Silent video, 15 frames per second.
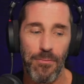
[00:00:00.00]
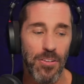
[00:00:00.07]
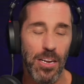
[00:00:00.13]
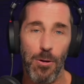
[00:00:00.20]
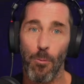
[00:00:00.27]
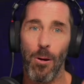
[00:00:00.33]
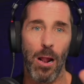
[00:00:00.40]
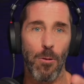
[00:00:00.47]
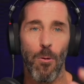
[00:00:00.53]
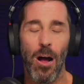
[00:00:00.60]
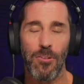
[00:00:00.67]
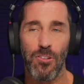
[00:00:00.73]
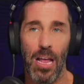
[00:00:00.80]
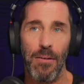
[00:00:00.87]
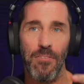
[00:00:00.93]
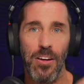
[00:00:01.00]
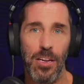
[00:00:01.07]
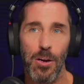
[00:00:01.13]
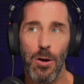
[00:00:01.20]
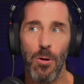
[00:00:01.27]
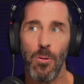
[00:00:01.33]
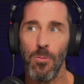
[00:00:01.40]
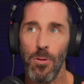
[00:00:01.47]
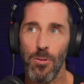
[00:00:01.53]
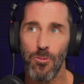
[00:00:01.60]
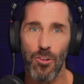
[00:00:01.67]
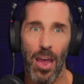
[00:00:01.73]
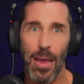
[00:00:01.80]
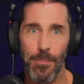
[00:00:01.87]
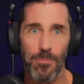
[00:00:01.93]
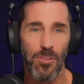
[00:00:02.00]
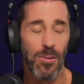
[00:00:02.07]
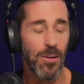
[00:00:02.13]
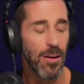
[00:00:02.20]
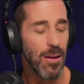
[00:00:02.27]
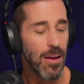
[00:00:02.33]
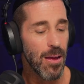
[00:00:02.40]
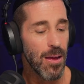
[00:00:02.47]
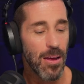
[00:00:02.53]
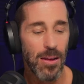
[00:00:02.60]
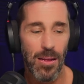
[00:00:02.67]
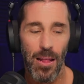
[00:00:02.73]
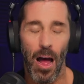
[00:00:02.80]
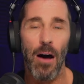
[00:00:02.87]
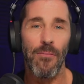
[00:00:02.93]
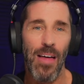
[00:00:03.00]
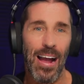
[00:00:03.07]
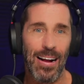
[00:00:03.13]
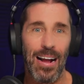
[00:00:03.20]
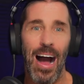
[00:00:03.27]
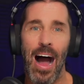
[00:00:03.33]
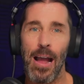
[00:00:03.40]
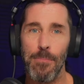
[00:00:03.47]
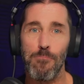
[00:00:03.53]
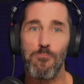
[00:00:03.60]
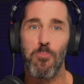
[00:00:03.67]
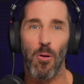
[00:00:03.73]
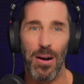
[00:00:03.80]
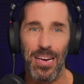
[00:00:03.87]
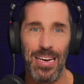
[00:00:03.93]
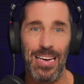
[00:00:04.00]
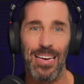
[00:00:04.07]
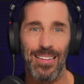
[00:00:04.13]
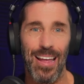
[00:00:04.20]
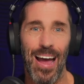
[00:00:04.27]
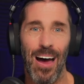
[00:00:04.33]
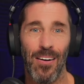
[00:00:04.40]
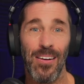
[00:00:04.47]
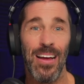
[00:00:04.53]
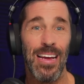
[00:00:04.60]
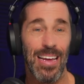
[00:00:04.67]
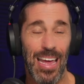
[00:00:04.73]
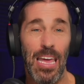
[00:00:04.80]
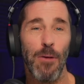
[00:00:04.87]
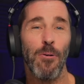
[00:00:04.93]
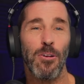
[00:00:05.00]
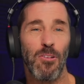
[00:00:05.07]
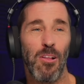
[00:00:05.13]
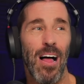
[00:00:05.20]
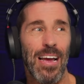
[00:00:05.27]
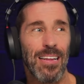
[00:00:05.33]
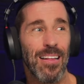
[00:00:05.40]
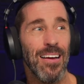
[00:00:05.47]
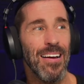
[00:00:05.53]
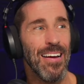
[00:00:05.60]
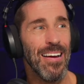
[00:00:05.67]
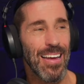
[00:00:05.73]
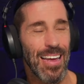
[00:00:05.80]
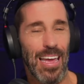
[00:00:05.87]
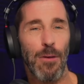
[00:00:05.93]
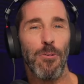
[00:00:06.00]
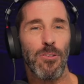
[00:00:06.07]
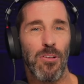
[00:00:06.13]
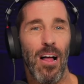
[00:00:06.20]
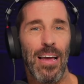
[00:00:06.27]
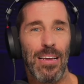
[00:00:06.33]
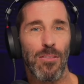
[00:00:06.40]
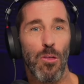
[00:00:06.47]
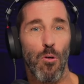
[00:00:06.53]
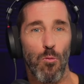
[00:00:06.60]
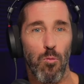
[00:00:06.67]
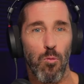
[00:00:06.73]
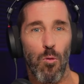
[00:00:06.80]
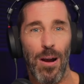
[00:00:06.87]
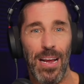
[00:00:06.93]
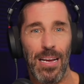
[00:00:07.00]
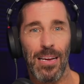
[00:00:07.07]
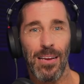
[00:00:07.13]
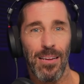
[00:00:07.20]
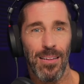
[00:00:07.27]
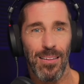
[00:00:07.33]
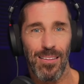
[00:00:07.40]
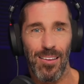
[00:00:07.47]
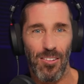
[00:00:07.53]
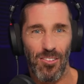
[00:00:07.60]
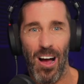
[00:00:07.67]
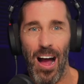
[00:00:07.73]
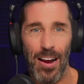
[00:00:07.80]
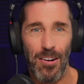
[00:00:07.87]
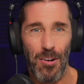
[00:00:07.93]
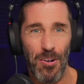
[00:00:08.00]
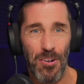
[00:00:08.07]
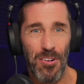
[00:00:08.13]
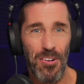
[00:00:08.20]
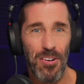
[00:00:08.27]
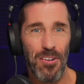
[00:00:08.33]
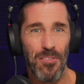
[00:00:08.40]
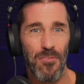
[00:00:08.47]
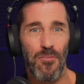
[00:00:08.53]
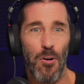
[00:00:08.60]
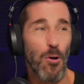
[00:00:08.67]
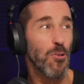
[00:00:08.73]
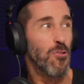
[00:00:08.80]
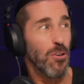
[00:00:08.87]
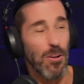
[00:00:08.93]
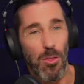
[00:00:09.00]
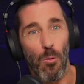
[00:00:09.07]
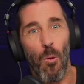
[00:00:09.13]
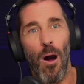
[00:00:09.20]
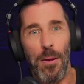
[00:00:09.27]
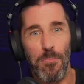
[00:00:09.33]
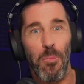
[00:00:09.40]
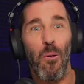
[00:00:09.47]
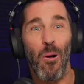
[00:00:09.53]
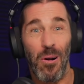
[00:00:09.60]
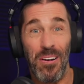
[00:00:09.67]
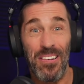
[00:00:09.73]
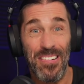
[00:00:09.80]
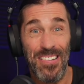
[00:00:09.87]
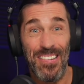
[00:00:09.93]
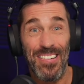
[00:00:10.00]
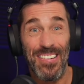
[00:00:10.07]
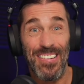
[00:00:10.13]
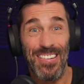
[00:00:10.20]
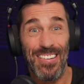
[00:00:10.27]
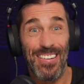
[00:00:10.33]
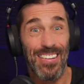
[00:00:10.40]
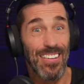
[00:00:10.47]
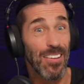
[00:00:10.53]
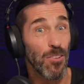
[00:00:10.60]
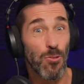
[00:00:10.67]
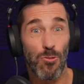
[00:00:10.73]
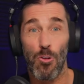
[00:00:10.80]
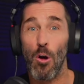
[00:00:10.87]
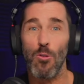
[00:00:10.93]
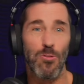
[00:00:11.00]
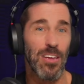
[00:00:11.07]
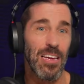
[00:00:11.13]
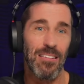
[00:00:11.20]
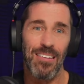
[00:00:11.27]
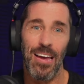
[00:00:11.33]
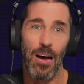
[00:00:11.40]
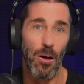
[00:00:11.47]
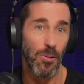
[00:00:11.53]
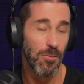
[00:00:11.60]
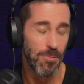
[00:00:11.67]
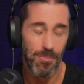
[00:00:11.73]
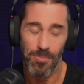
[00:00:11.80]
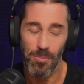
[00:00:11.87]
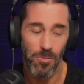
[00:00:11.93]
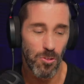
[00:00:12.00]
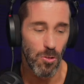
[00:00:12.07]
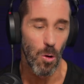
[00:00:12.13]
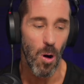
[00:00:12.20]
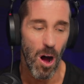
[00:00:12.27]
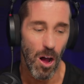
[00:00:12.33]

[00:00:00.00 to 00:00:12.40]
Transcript: that video. When I watched that video, James, of that guy breaking it down, he was like the ring designer version of the whiteboard. So detailed, so